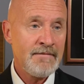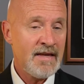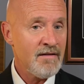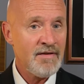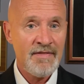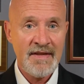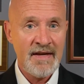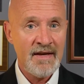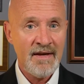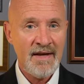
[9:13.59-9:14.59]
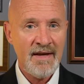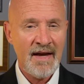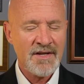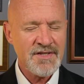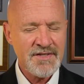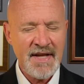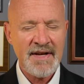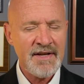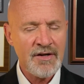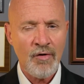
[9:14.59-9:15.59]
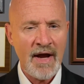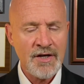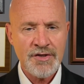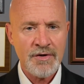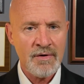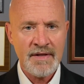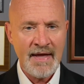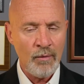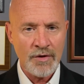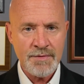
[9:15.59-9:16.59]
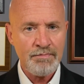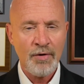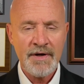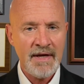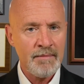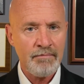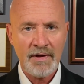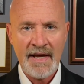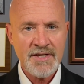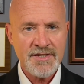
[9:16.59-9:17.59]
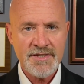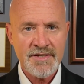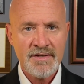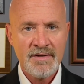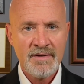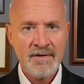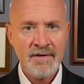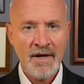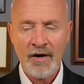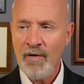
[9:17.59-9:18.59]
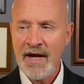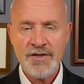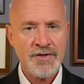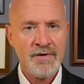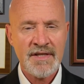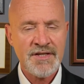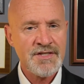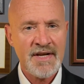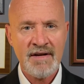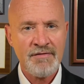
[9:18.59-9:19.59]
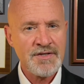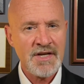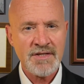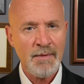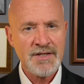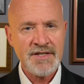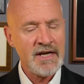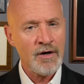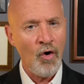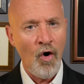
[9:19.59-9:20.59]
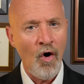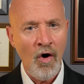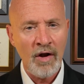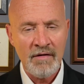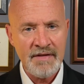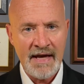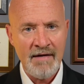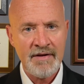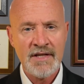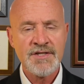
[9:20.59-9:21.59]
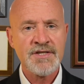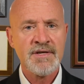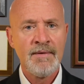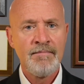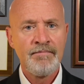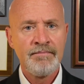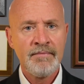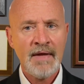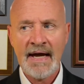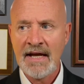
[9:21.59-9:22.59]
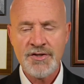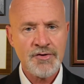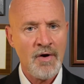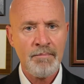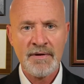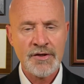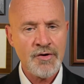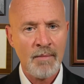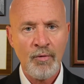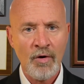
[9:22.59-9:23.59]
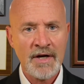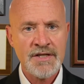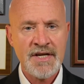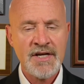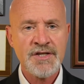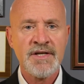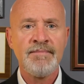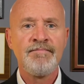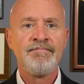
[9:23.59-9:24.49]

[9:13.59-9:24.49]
given the extended grand jury that was put in place, a grand jury that's sitting for 6 months to hear all of the evidence against Trump and the Trump Organization,